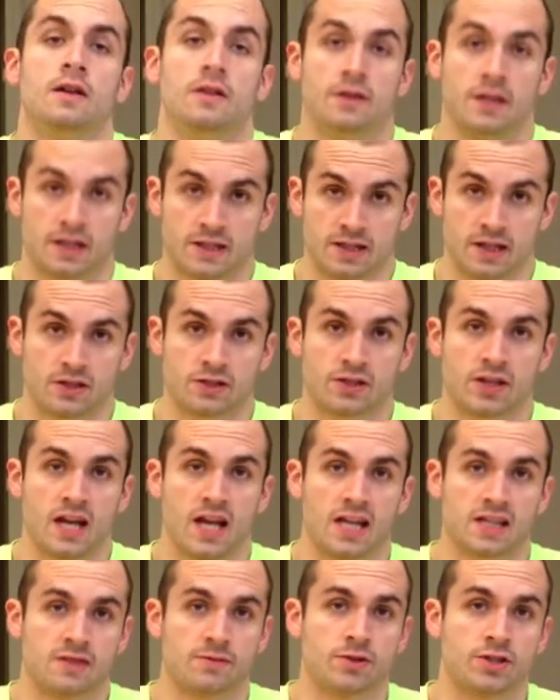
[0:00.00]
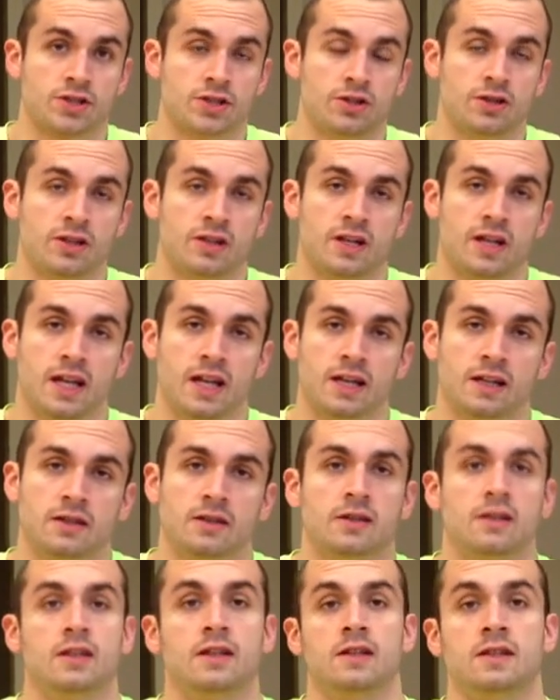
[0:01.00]
The next exercise I'm gonna show you
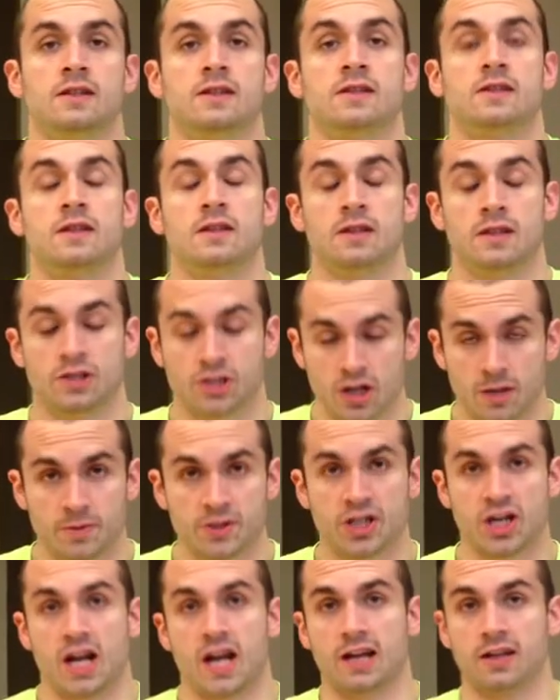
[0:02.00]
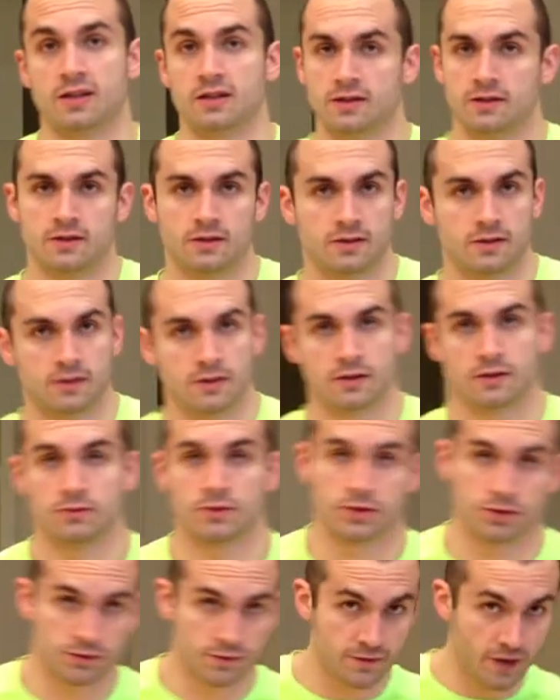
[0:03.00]
today is the jumping jack. We're
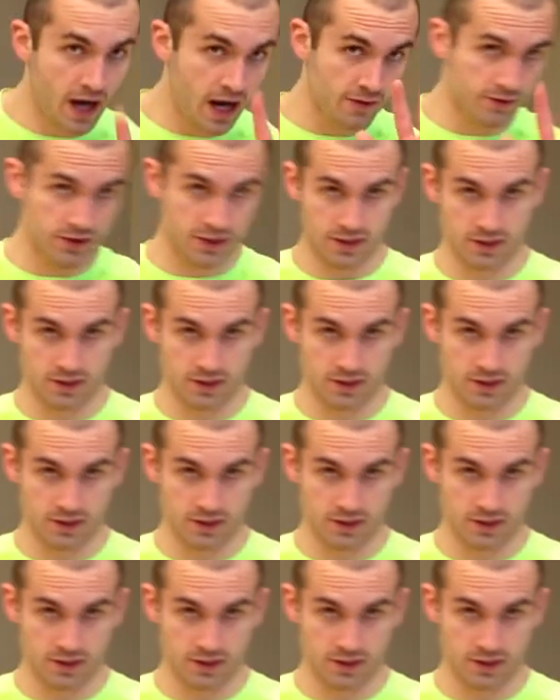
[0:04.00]
gonna do five of